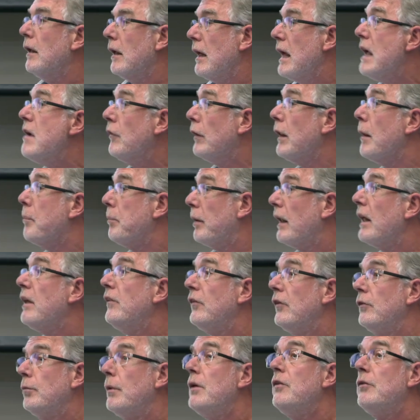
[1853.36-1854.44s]
even the
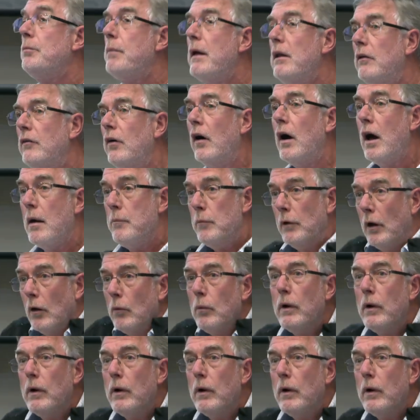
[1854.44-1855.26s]
places we spend time. You know,